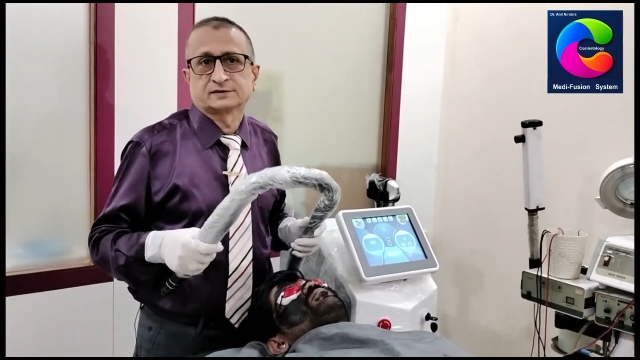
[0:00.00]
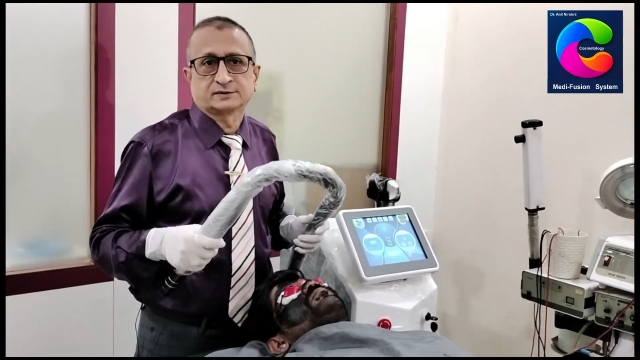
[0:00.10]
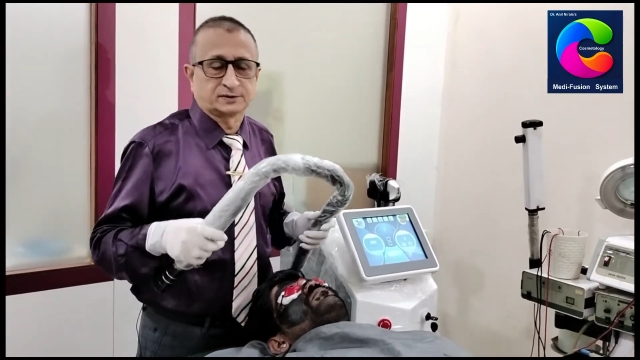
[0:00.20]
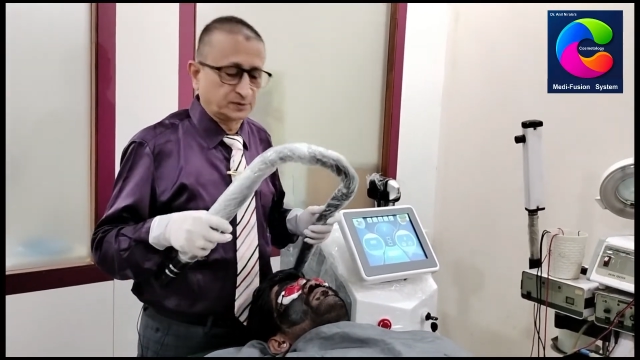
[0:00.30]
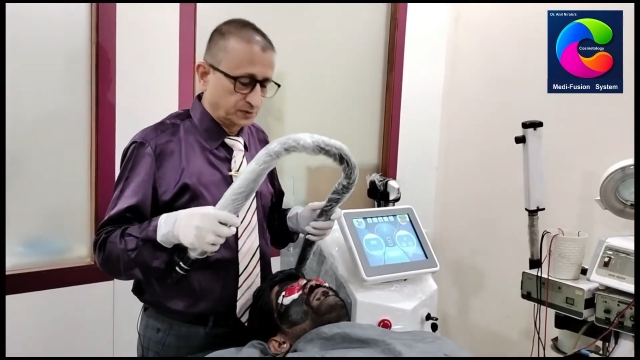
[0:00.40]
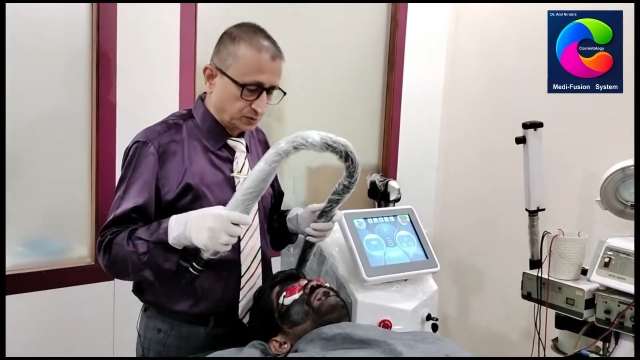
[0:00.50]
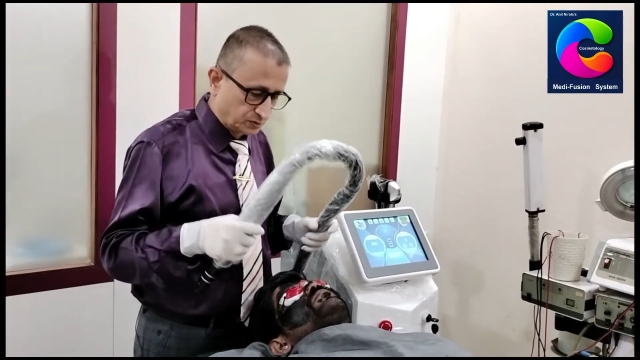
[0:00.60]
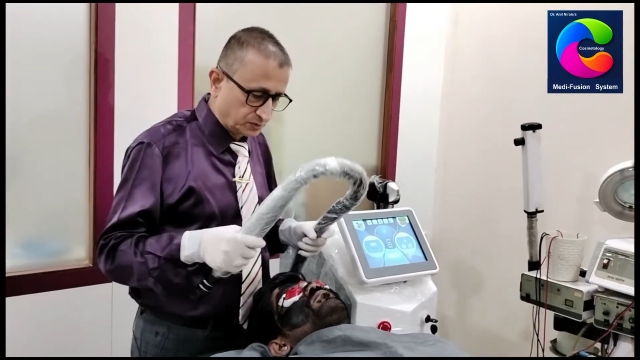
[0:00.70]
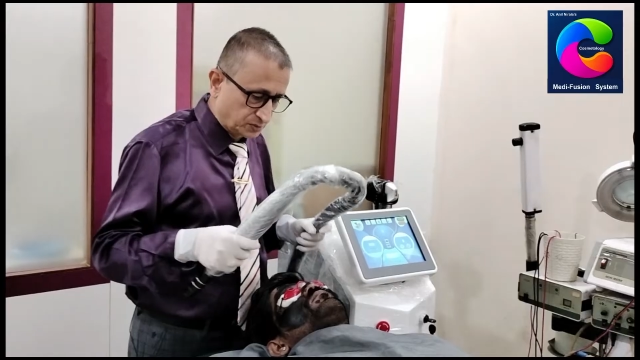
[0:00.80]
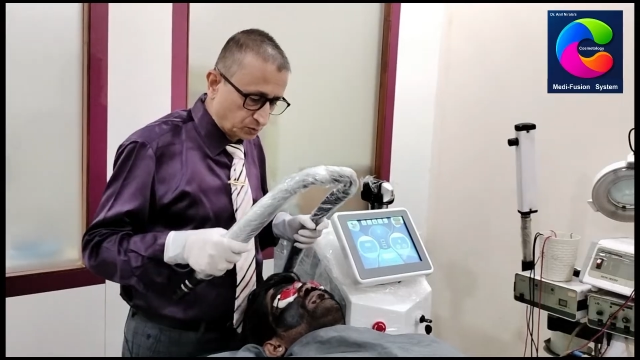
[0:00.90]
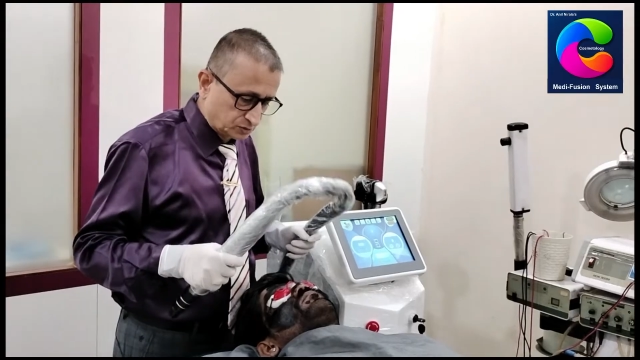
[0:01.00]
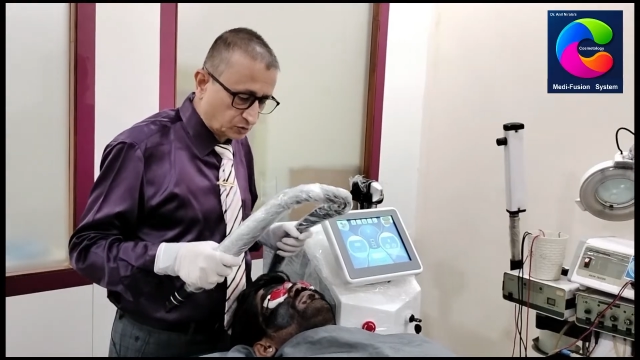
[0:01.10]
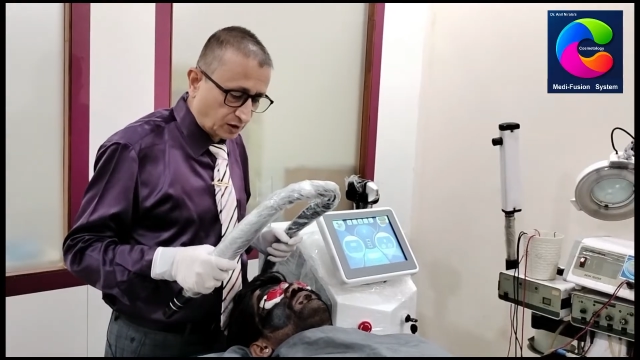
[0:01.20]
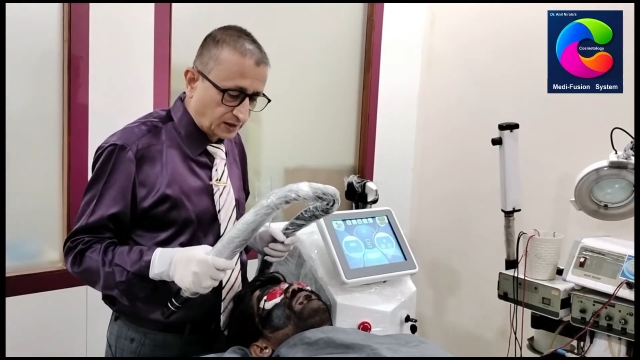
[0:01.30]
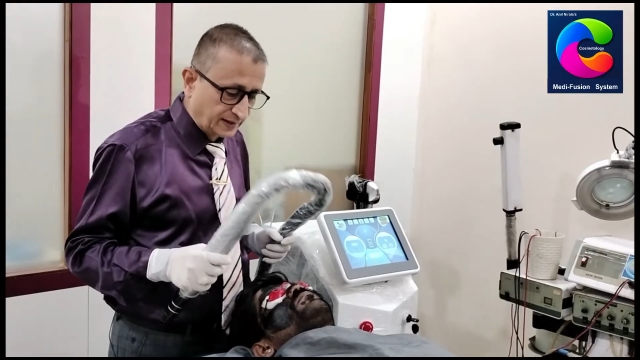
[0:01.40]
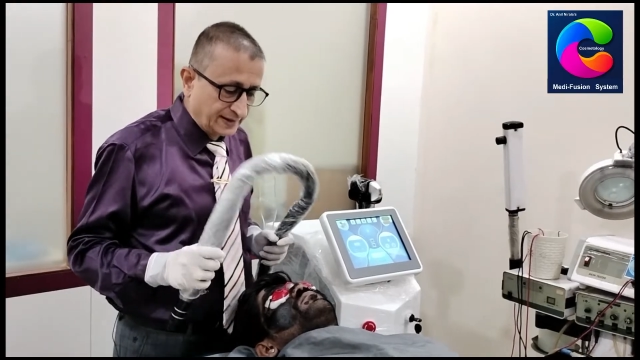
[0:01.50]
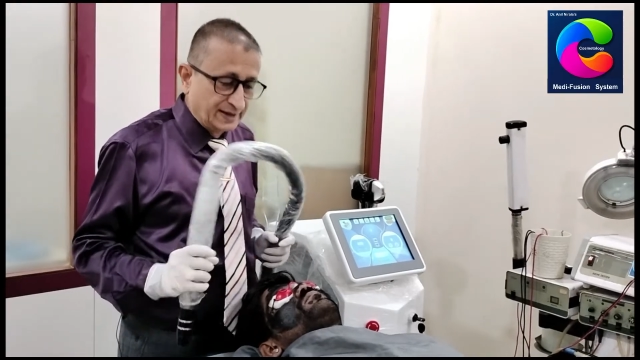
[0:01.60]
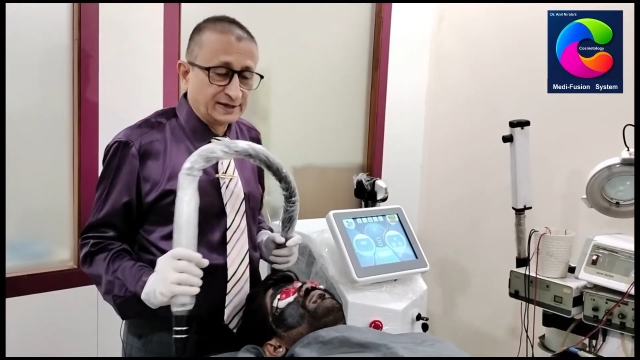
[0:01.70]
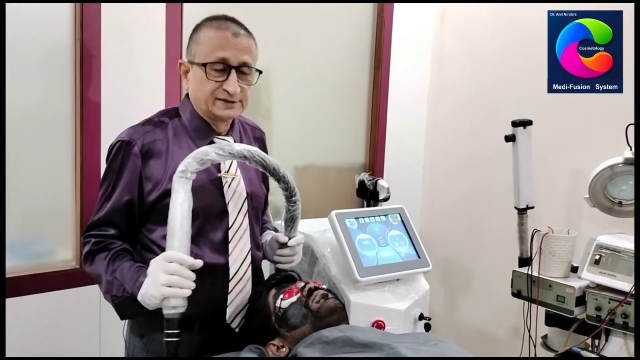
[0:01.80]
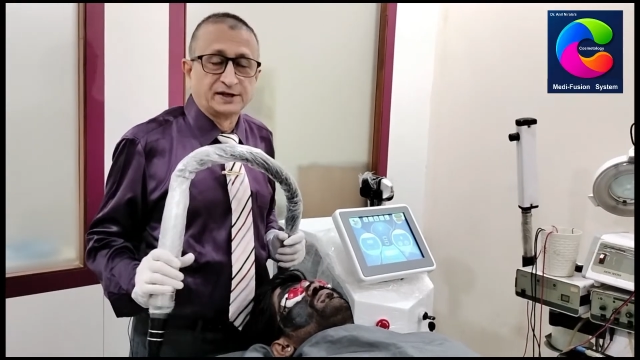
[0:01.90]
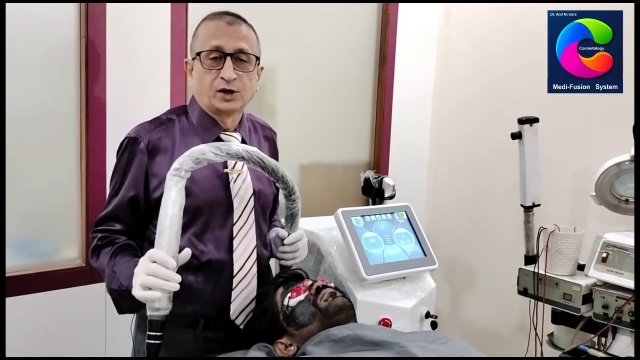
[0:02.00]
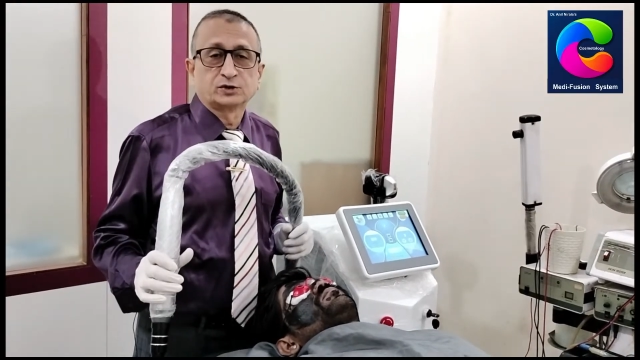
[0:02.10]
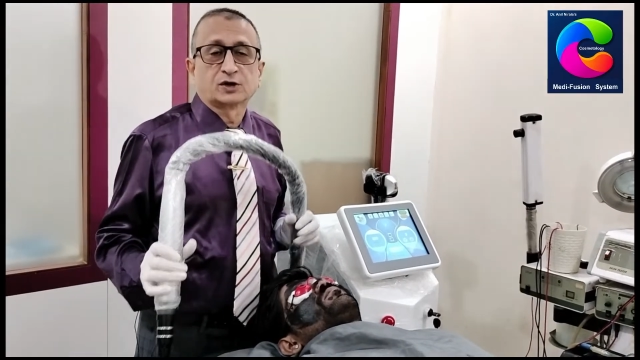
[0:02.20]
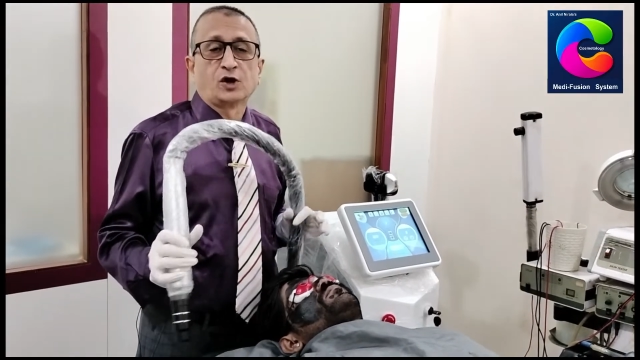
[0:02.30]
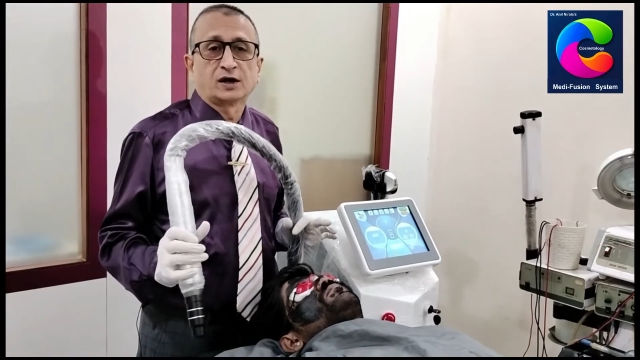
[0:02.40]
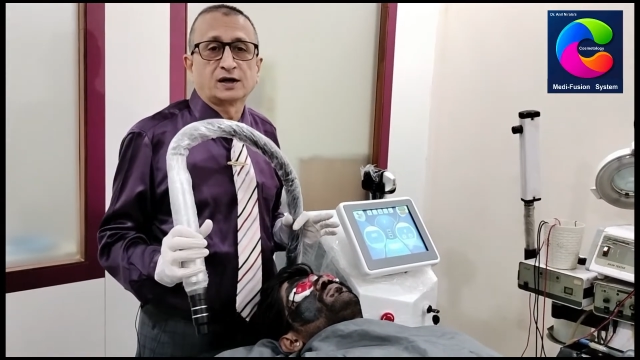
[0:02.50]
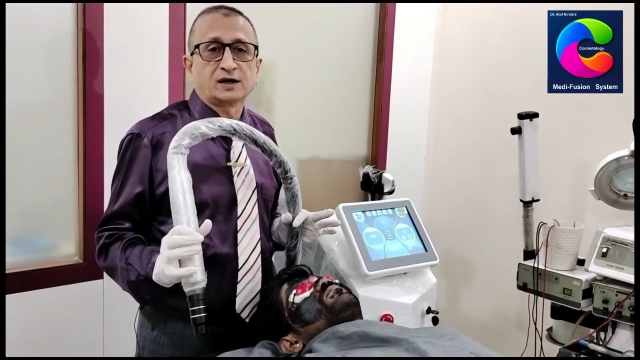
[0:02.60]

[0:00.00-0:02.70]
you use goggle. See, now the goggle